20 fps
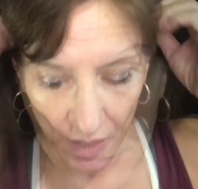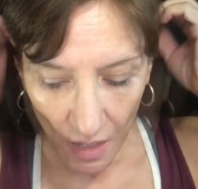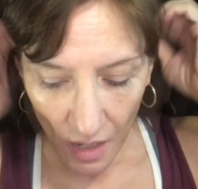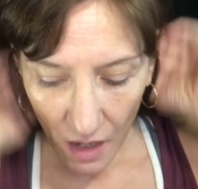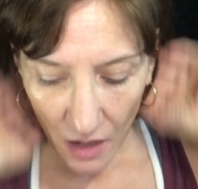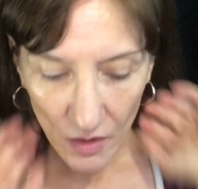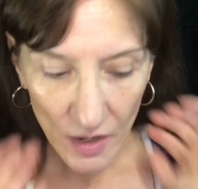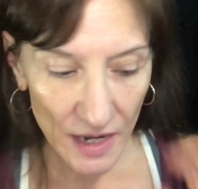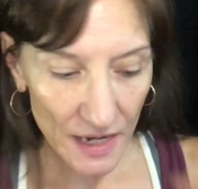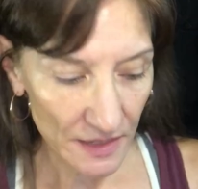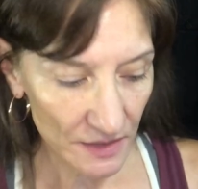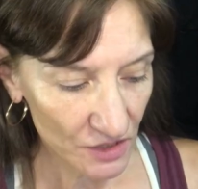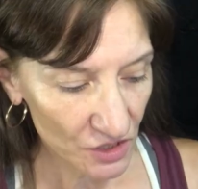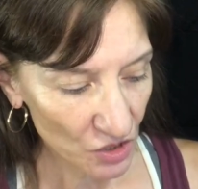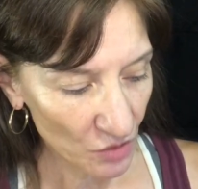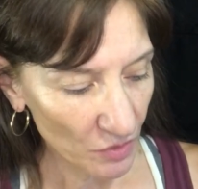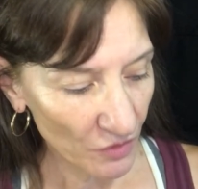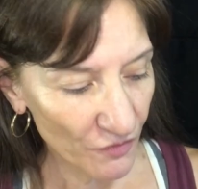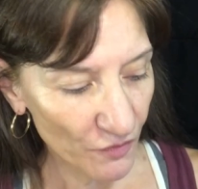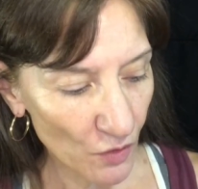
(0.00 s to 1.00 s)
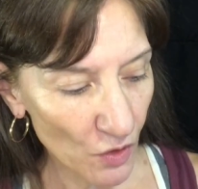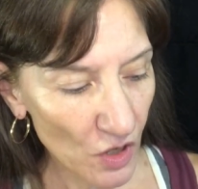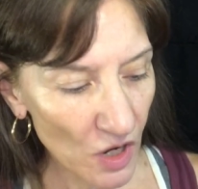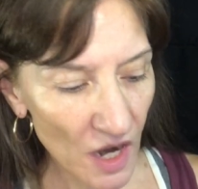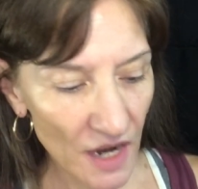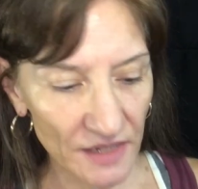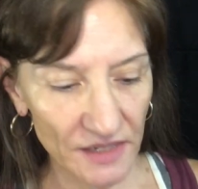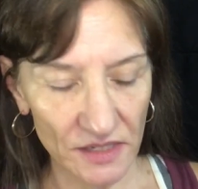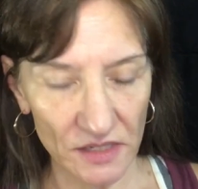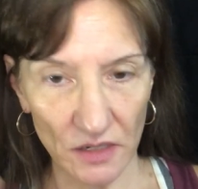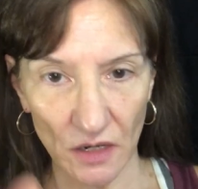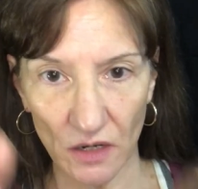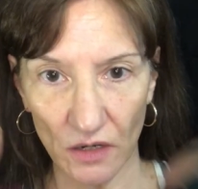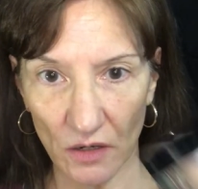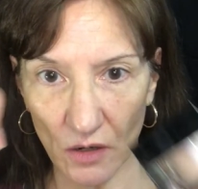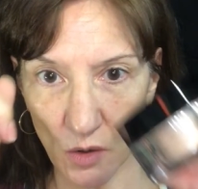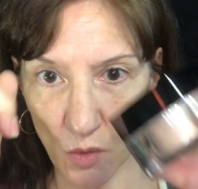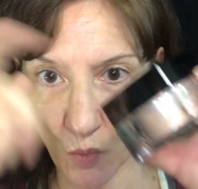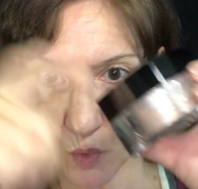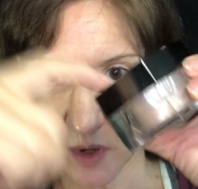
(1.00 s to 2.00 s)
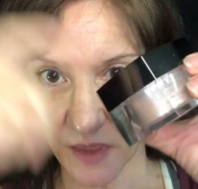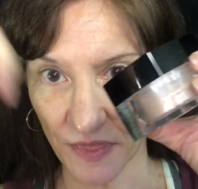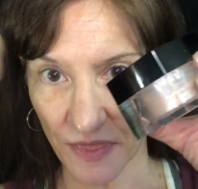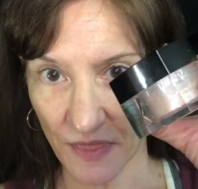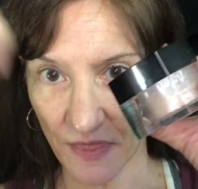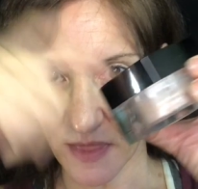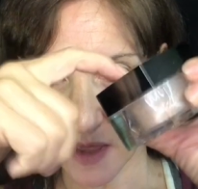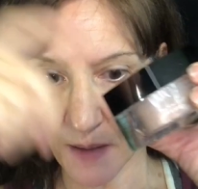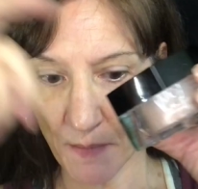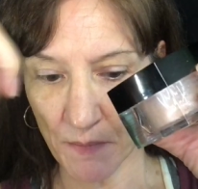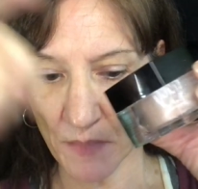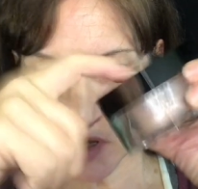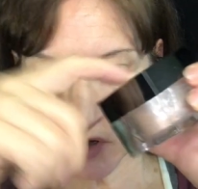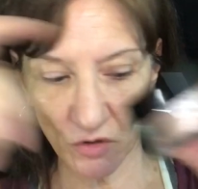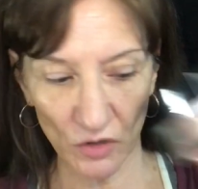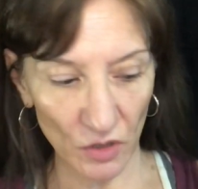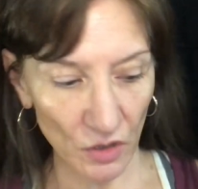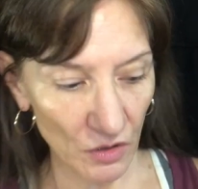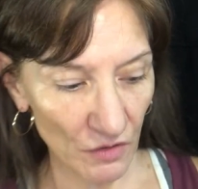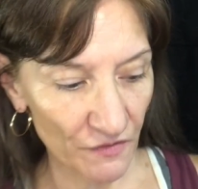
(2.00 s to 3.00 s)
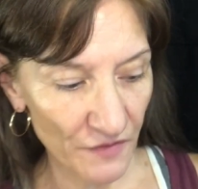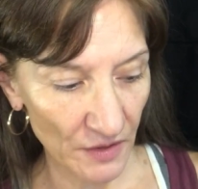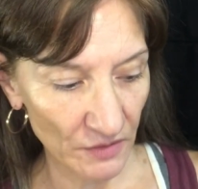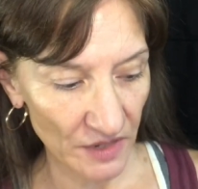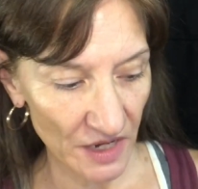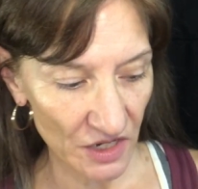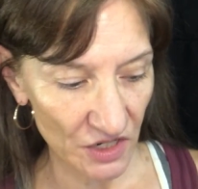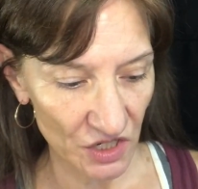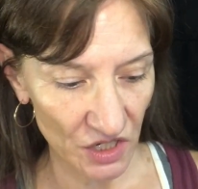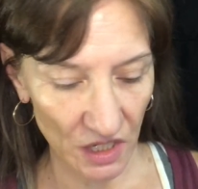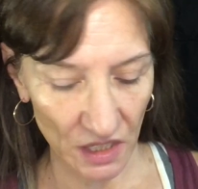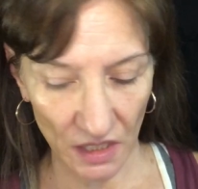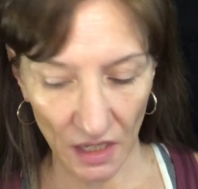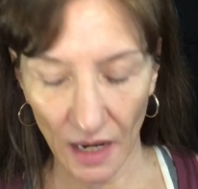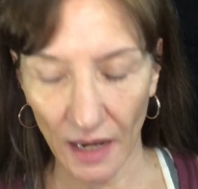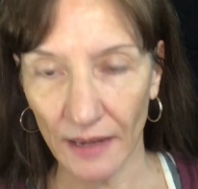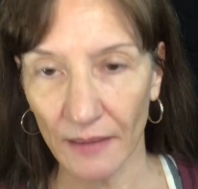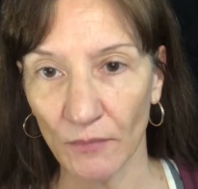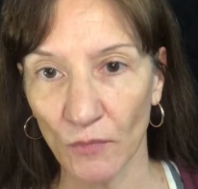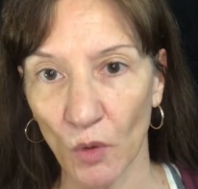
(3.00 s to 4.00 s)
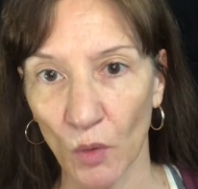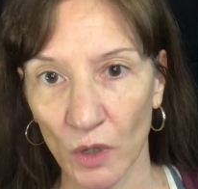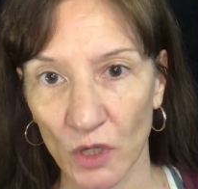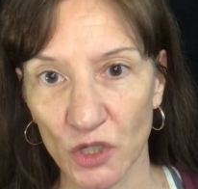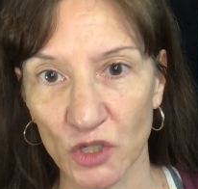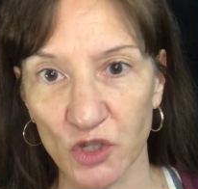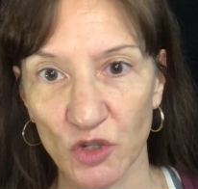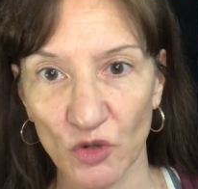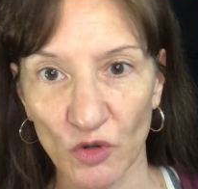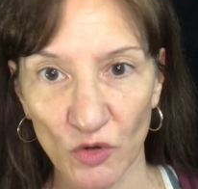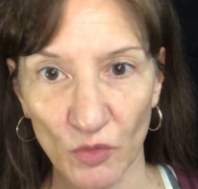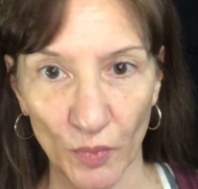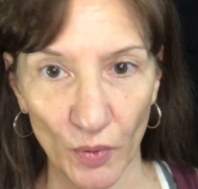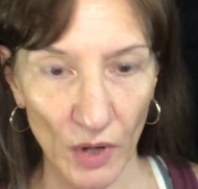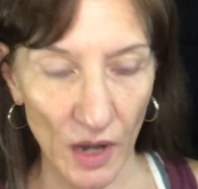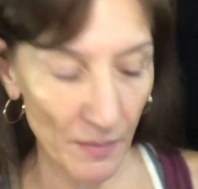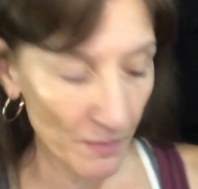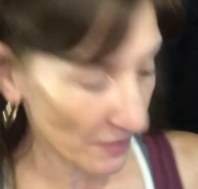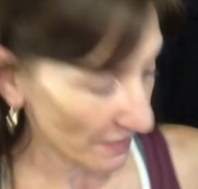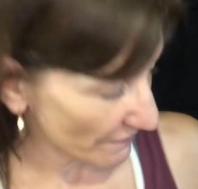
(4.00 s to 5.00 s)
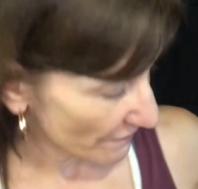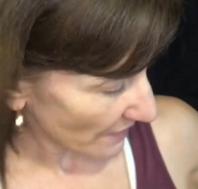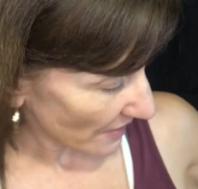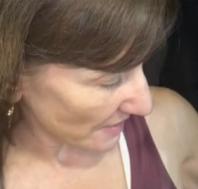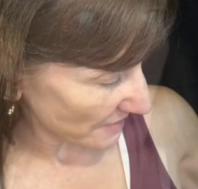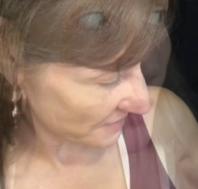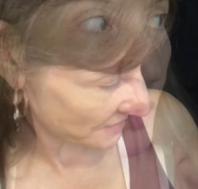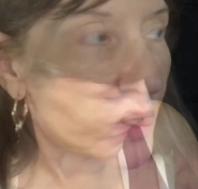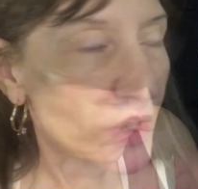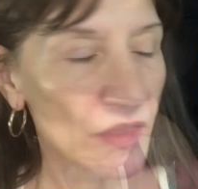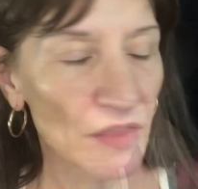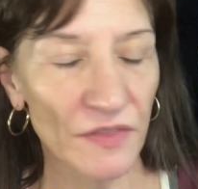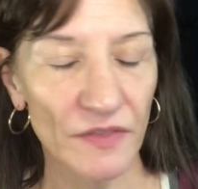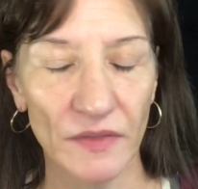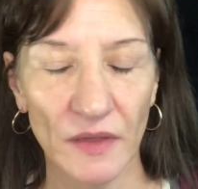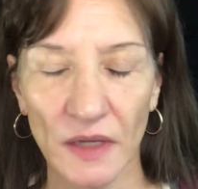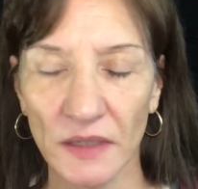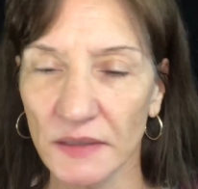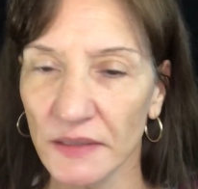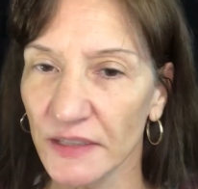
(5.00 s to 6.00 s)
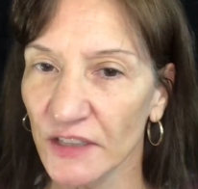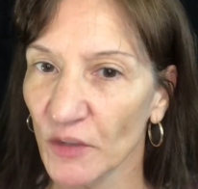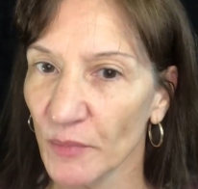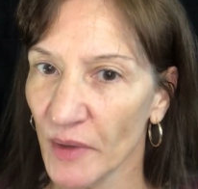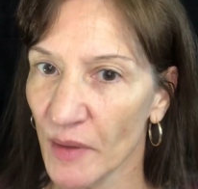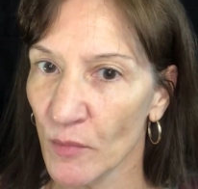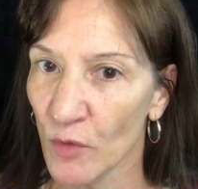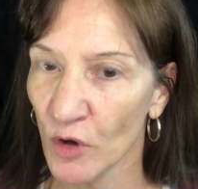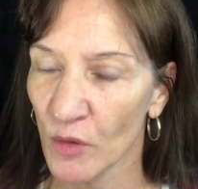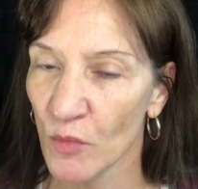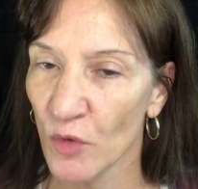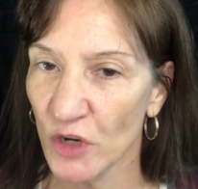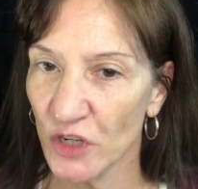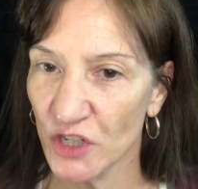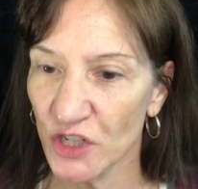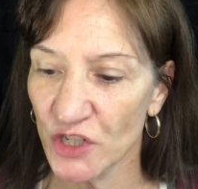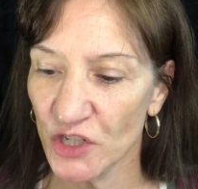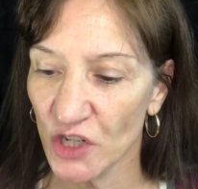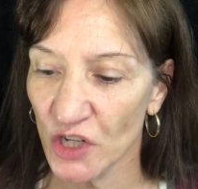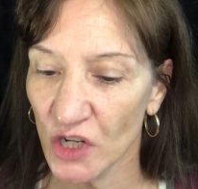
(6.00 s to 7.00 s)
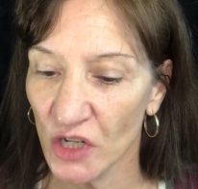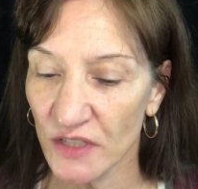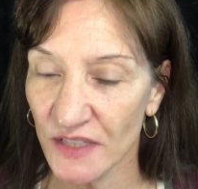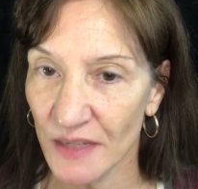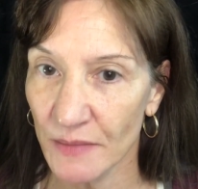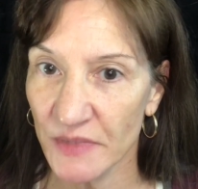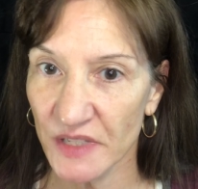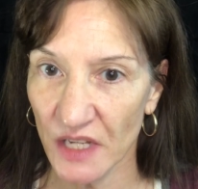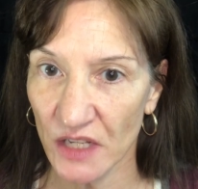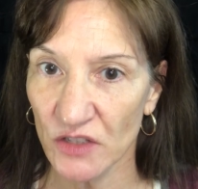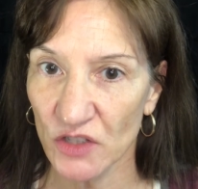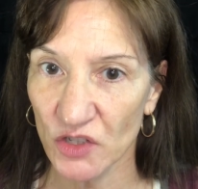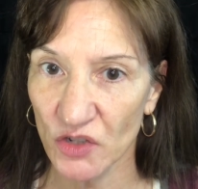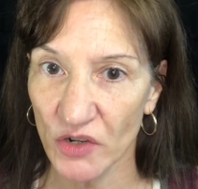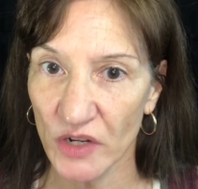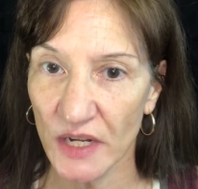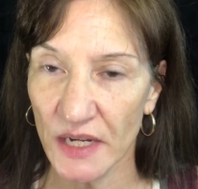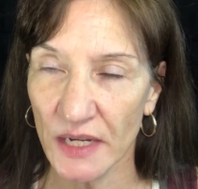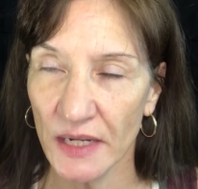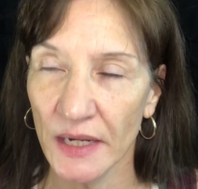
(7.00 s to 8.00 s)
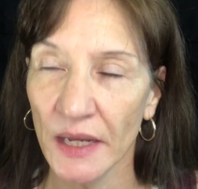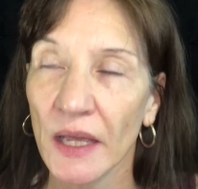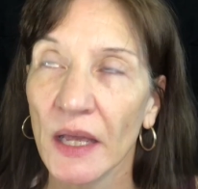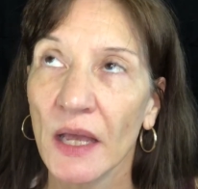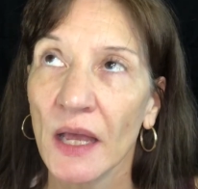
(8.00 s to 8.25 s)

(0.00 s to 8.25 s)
All right, so before I start with the mineral foundation, I am going to prep my face with a little bit more moisture, some sunscreen,